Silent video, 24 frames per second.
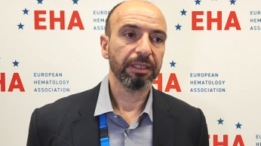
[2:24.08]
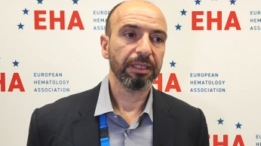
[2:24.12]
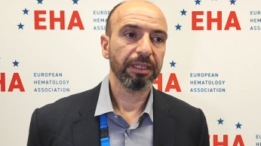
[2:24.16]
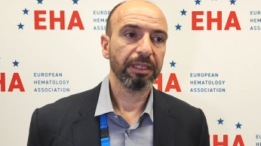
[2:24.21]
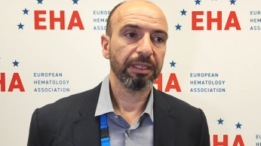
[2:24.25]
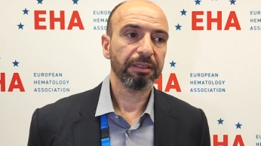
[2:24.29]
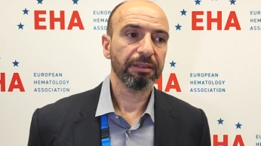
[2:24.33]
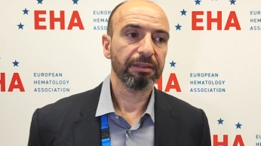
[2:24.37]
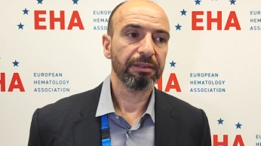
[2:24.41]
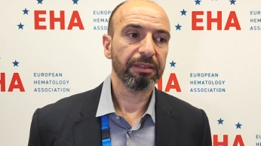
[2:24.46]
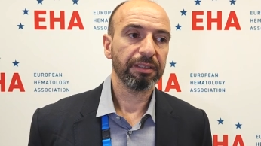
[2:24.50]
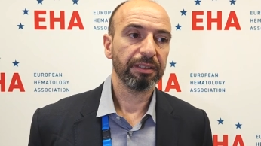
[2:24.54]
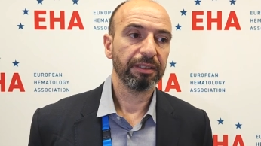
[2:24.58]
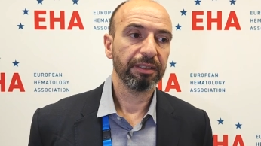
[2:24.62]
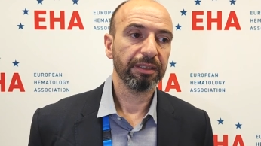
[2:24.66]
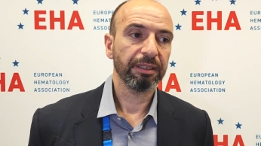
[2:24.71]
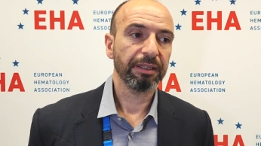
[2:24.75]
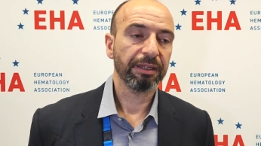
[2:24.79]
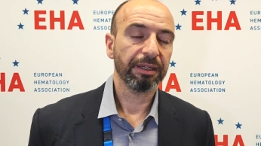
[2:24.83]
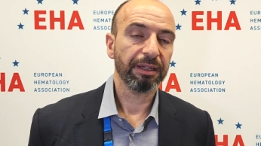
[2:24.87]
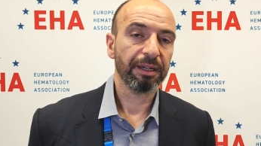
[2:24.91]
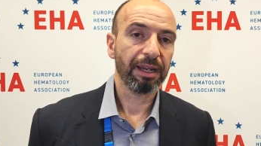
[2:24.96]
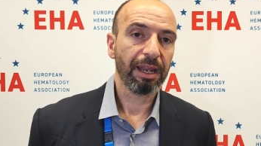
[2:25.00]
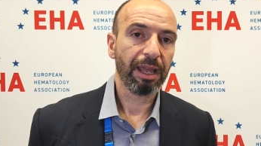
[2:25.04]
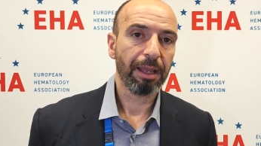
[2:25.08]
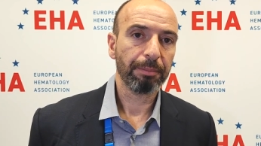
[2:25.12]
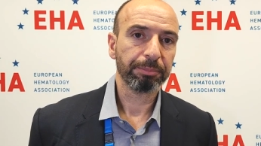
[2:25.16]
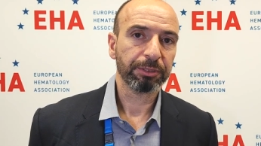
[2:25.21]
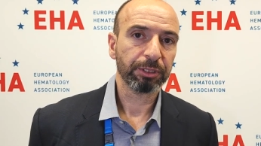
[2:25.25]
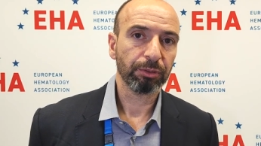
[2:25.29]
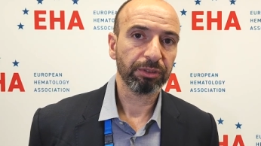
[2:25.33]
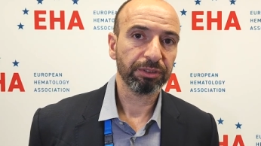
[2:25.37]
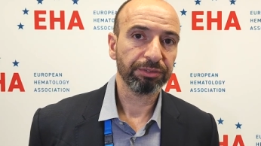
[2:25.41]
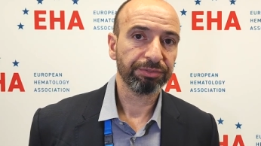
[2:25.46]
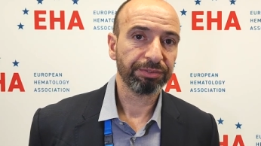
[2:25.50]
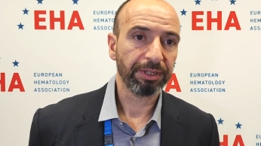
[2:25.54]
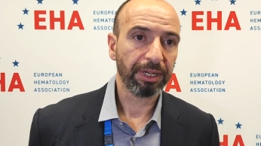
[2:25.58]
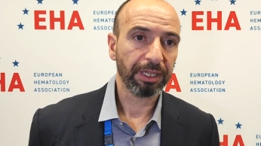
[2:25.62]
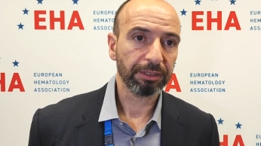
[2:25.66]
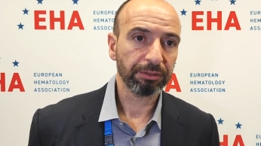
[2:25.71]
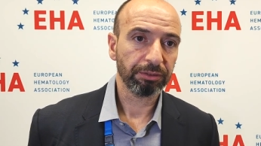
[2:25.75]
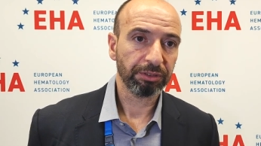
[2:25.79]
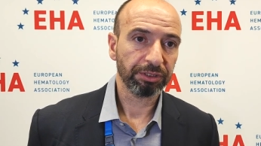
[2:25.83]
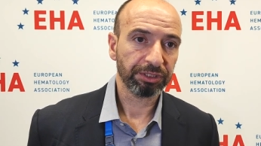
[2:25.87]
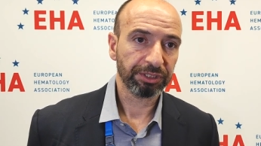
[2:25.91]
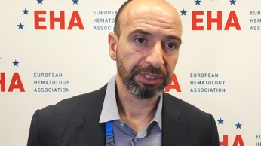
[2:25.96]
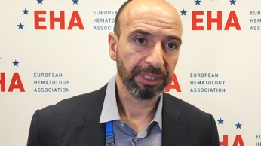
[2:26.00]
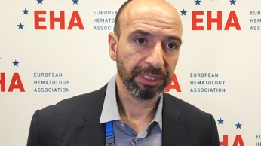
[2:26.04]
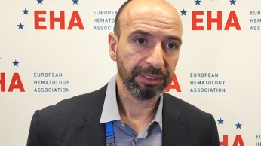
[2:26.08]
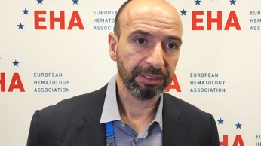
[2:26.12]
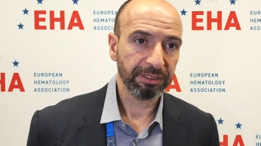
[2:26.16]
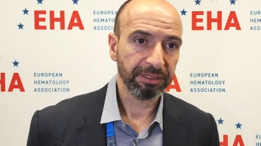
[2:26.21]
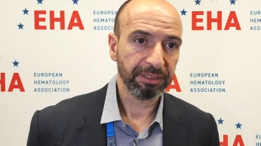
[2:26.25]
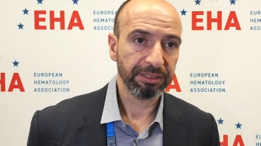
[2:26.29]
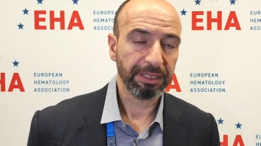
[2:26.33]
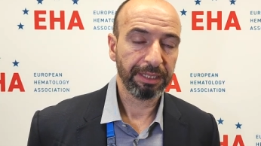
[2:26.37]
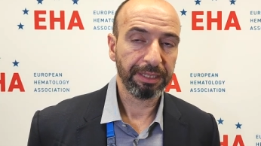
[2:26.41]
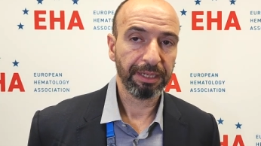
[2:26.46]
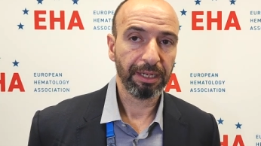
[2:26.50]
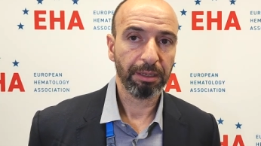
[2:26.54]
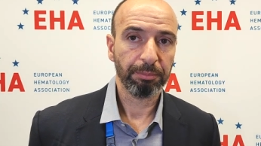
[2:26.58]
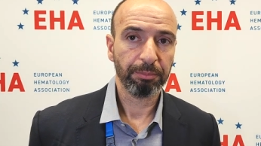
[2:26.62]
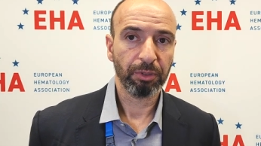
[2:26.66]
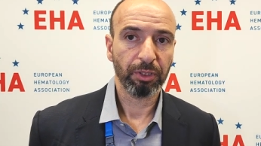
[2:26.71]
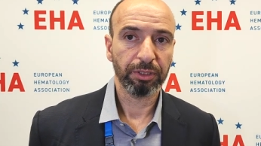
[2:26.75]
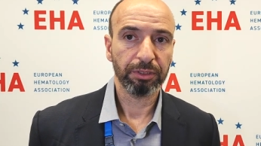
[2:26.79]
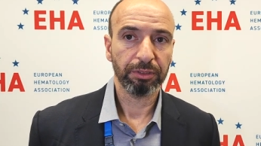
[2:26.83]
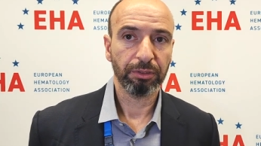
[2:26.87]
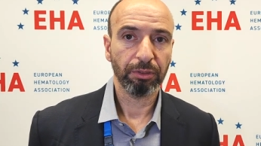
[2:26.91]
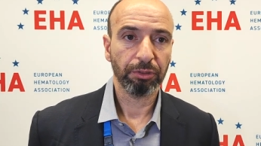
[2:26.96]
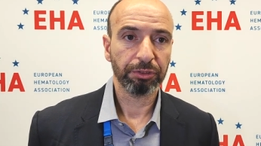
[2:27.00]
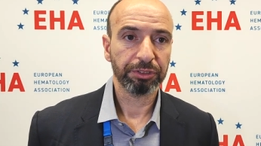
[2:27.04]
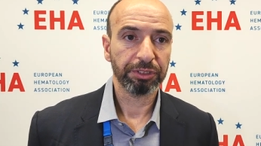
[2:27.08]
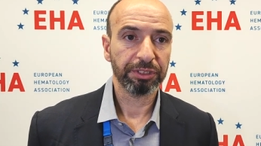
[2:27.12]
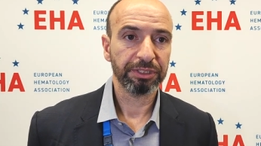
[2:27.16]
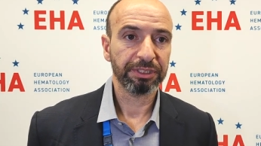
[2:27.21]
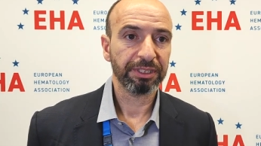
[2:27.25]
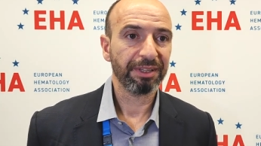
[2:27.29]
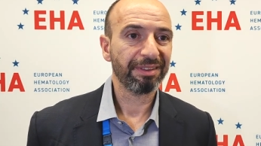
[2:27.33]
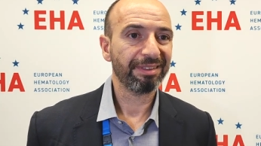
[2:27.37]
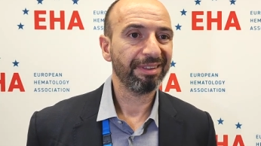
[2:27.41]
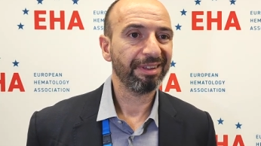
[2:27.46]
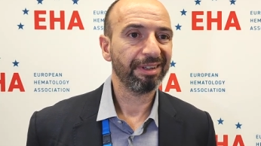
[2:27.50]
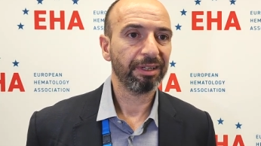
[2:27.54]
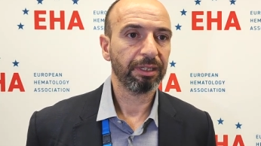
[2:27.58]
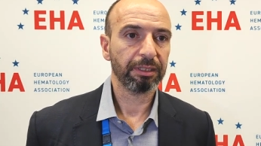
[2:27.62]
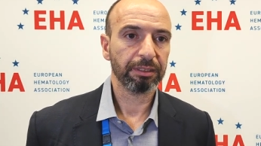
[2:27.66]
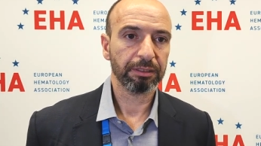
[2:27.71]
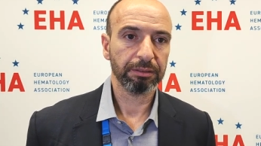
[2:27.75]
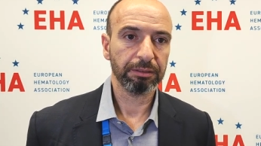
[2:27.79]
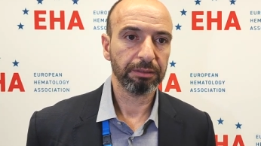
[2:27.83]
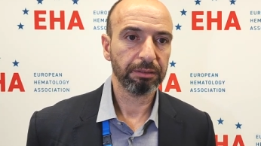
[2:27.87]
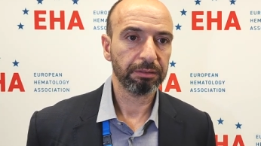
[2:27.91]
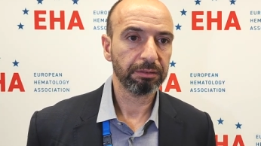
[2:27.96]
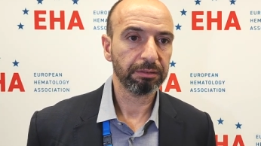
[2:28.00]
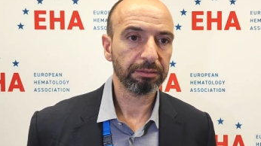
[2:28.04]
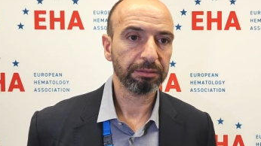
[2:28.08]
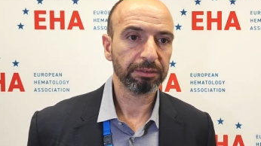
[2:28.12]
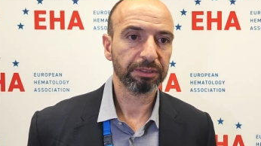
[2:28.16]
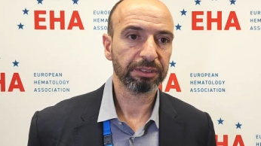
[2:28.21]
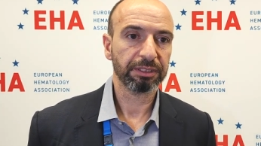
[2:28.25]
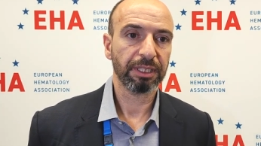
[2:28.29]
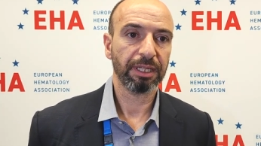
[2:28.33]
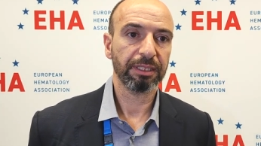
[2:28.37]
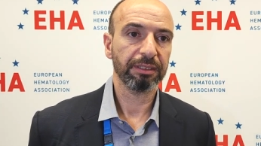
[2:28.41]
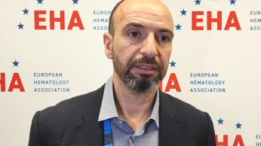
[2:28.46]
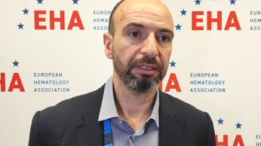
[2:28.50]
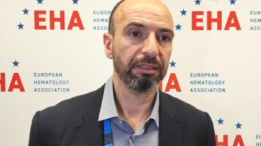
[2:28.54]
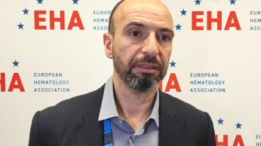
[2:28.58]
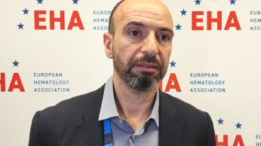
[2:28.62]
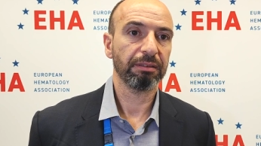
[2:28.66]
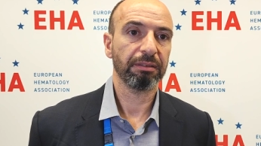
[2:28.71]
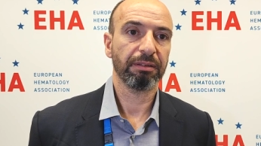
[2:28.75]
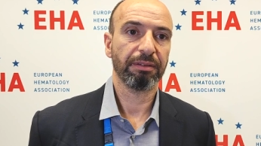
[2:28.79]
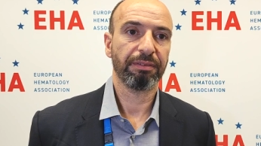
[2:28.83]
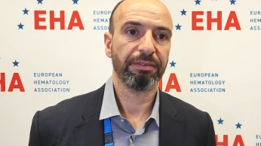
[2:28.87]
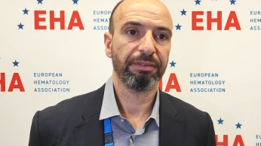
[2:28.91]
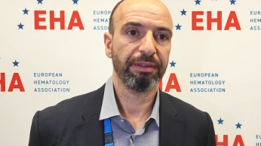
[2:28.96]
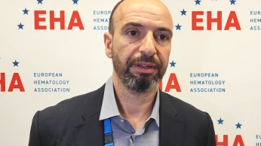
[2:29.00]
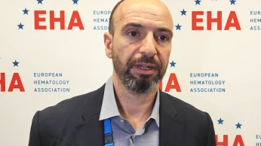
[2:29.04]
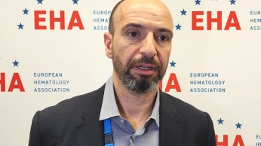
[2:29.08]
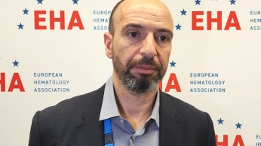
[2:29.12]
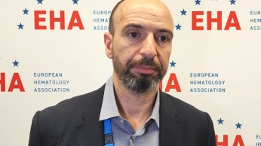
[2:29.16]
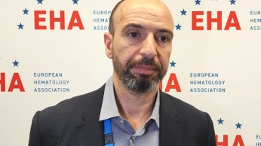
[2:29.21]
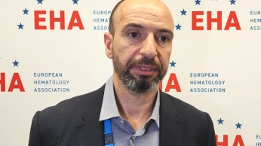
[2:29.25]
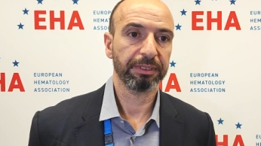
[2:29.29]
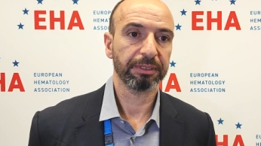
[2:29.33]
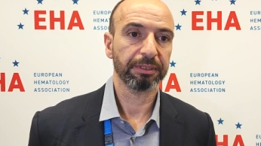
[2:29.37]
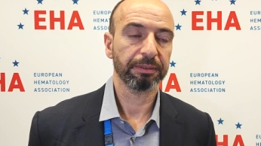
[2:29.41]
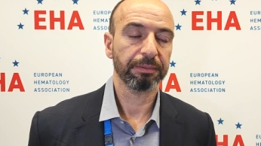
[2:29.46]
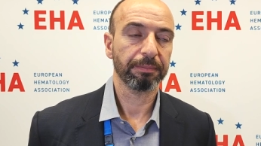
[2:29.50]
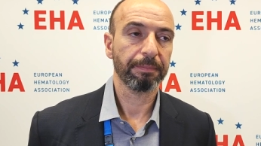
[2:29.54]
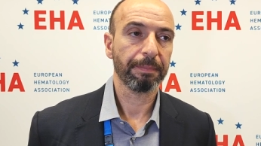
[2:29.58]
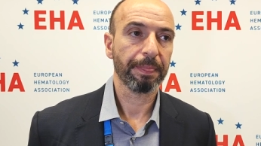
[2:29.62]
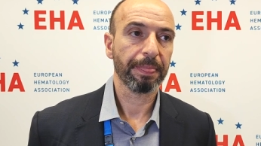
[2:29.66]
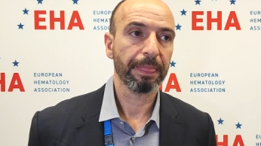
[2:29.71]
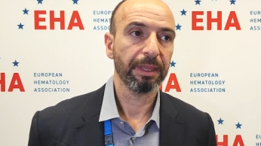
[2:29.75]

In the relapsed or refractory setting in AL amyloidosis, there are no standard therapies.